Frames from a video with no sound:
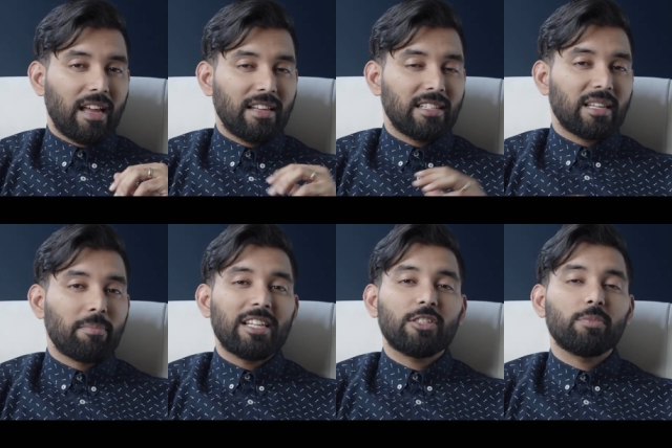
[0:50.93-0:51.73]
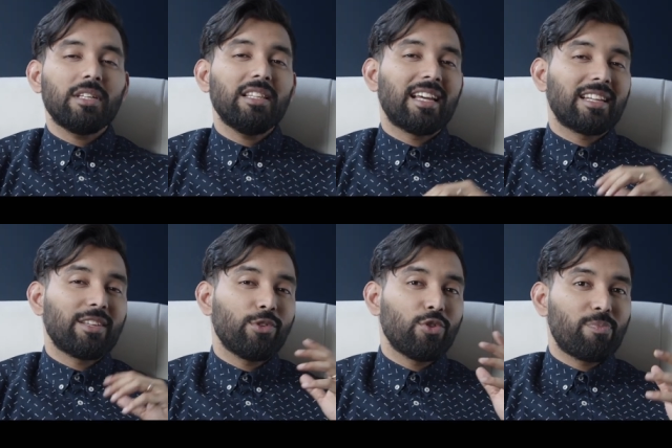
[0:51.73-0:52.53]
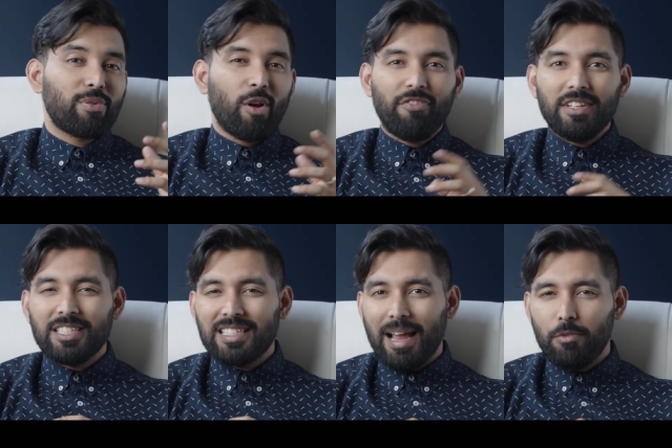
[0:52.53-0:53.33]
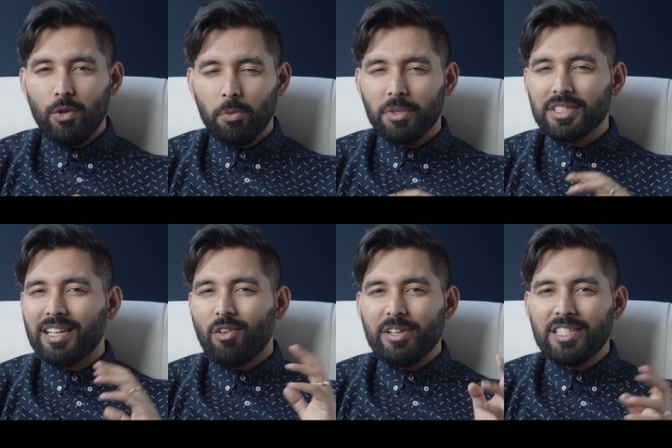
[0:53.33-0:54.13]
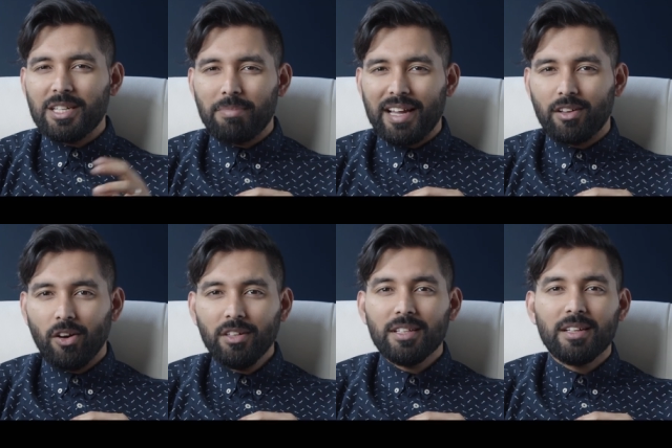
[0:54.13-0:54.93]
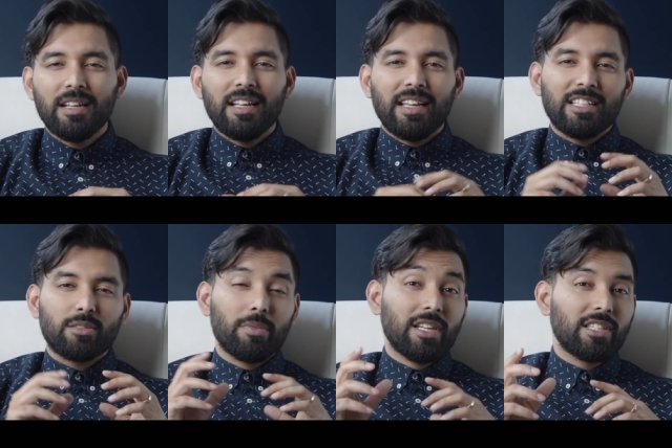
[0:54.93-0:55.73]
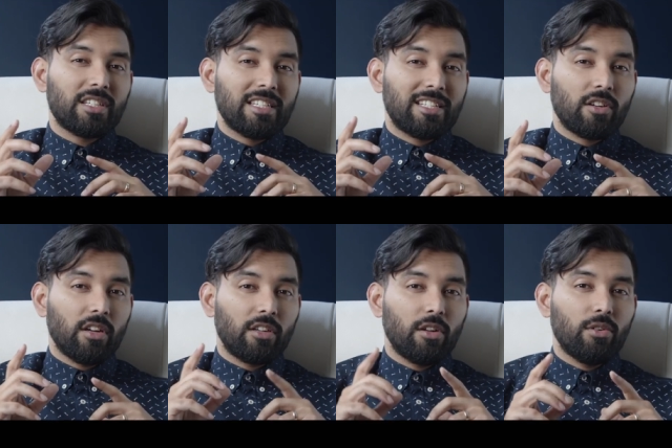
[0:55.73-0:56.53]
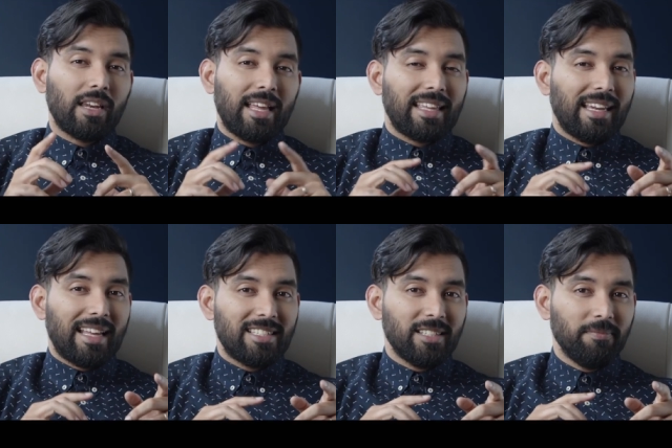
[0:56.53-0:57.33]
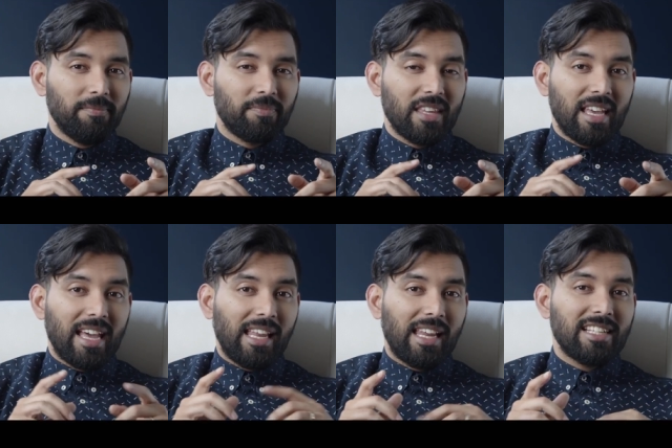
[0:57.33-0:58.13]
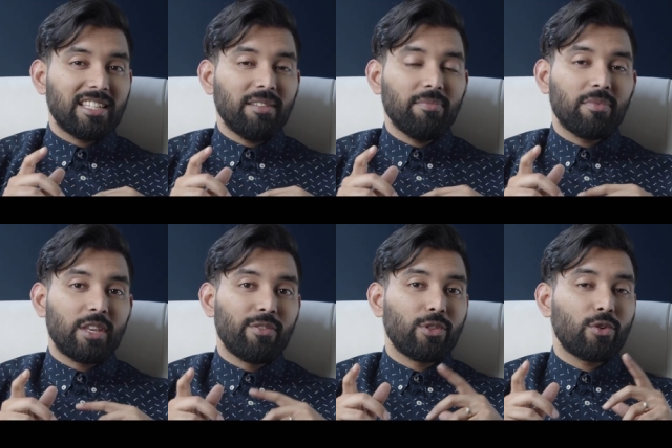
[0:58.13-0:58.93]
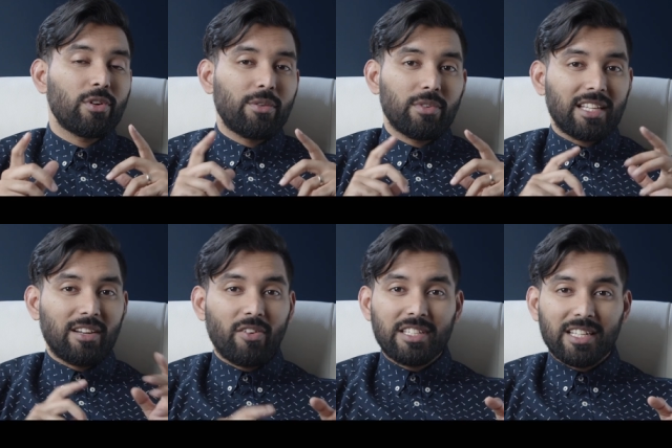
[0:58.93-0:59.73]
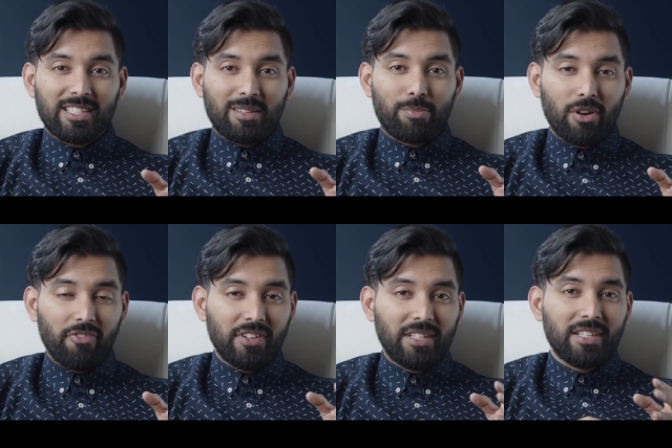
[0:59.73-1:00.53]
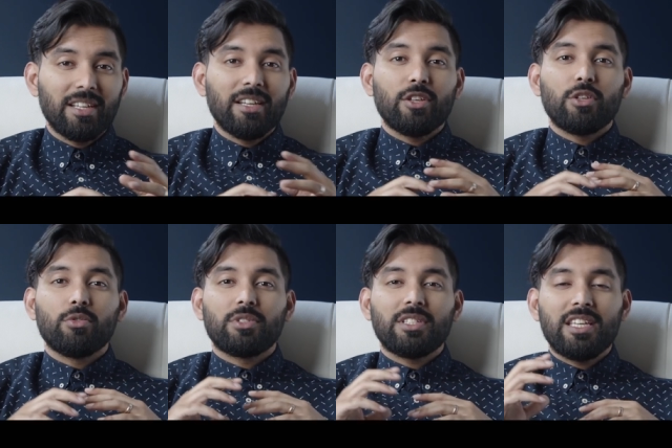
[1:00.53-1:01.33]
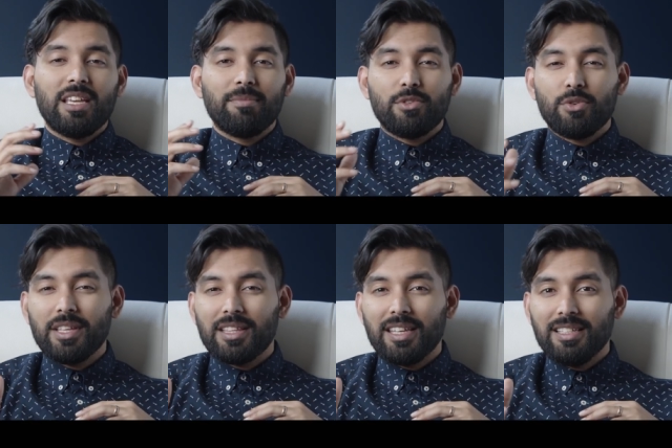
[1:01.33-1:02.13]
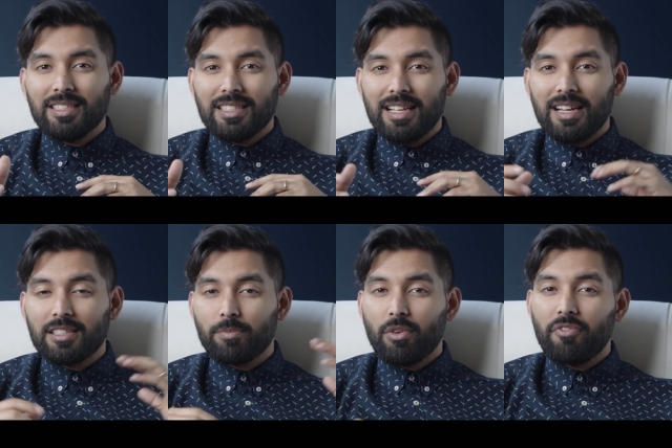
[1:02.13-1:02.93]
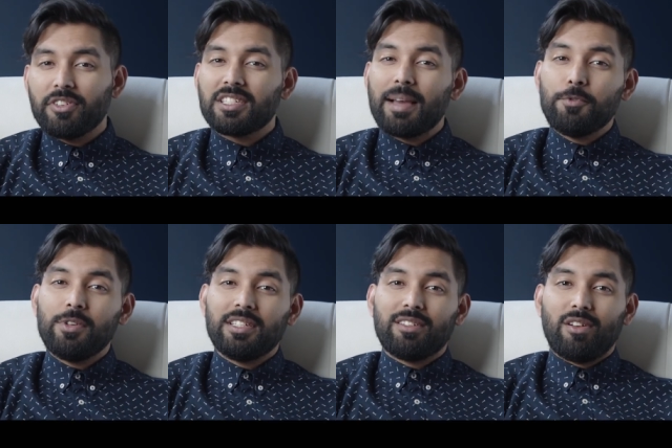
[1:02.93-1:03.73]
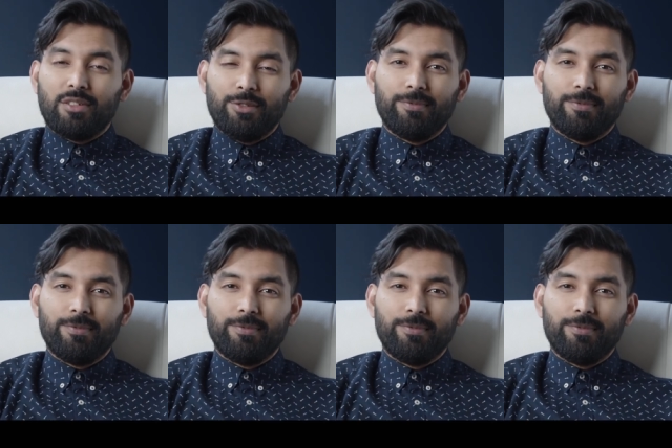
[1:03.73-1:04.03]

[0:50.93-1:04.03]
it has amazed me that even though Prophet Samuel was anointed by God, his ministry did not look like Elijah. Elijah, even though he was anointed as a prophet, you see him doing things that Prophet Samuel did not do.